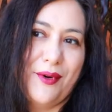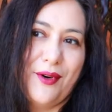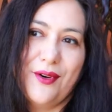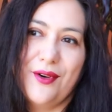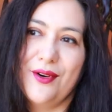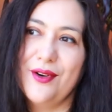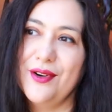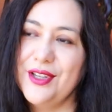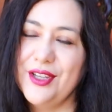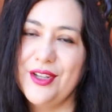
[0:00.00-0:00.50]

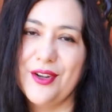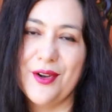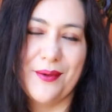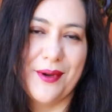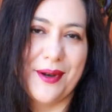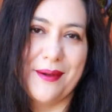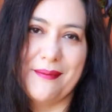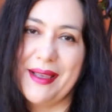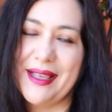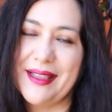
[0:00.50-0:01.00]
bored, you don't
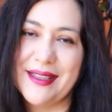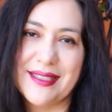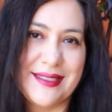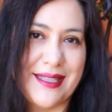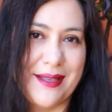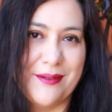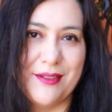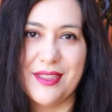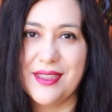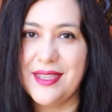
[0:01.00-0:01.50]
want to make the
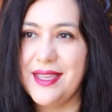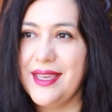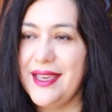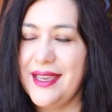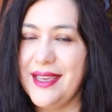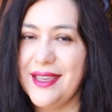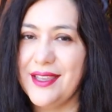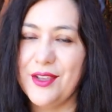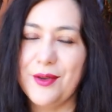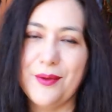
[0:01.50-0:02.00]
same
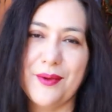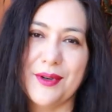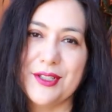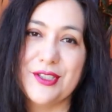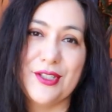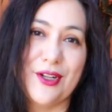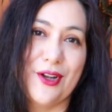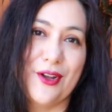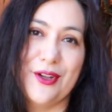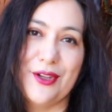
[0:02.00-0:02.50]
thing, you
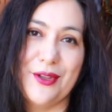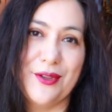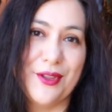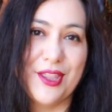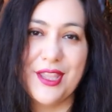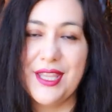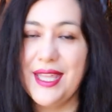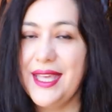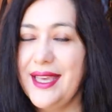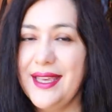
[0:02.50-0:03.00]
want to learn new
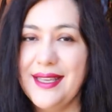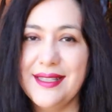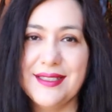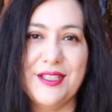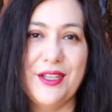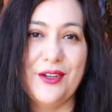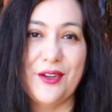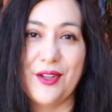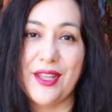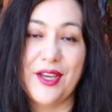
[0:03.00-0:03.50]

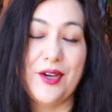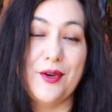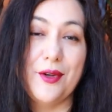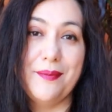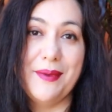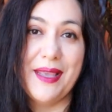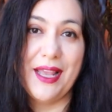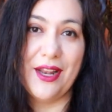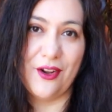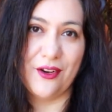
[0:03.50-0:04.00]
things. You know, there
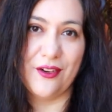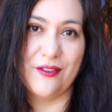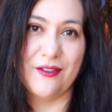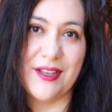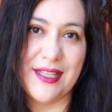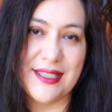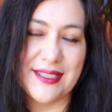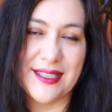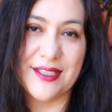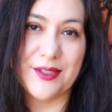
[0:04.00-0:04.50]
could be a lot of
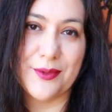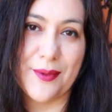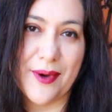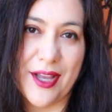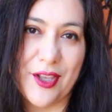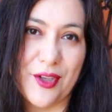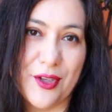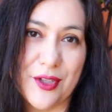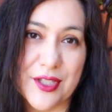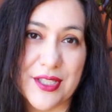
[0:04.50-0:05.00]
reasons
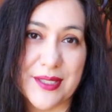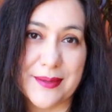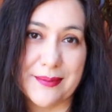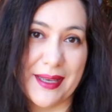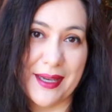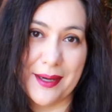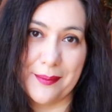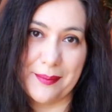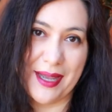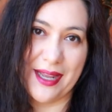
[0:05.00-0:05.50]
why you just
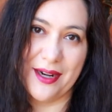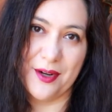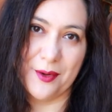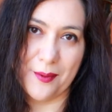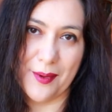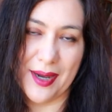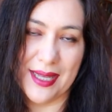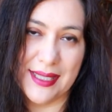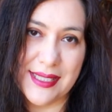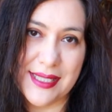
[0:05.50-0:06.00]
make a
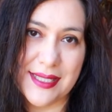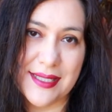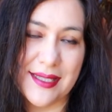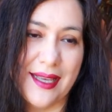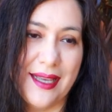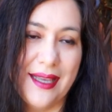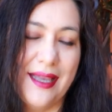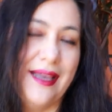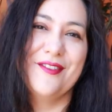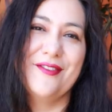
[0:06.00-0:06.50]
pattern once.
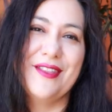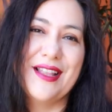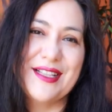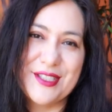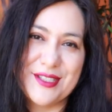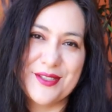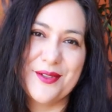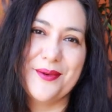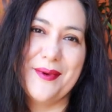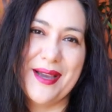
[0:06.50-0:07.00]
If
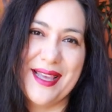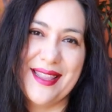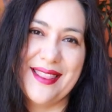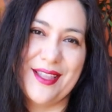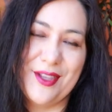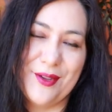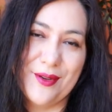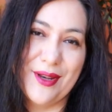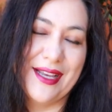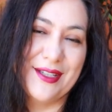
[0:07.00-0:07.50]
that's the way
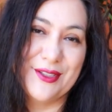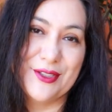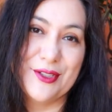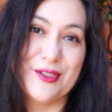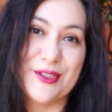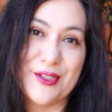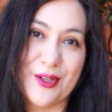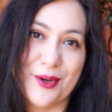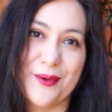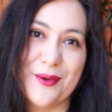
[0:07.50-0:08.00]
that you like to
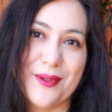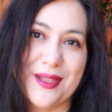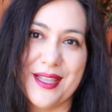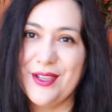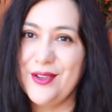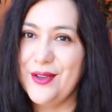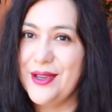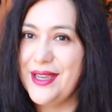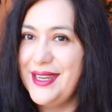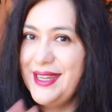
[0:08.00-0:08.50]
sew,
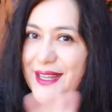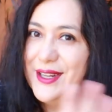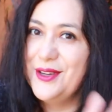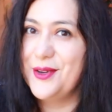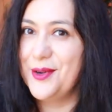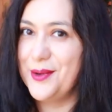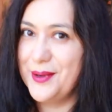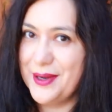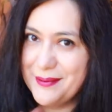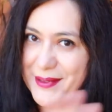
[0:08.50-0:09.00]
then you can
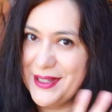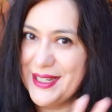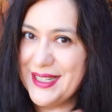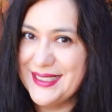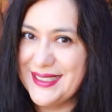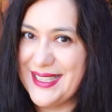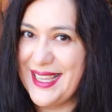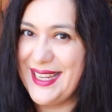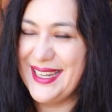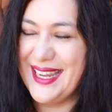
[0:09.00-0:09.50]
ignore what I'm going
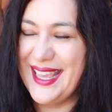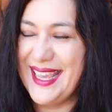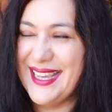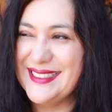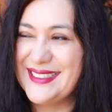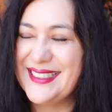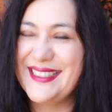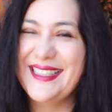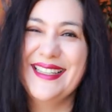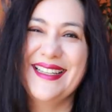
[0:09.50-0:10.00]
to say
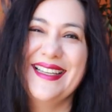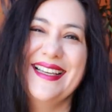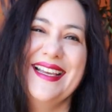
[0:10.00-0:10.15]
next.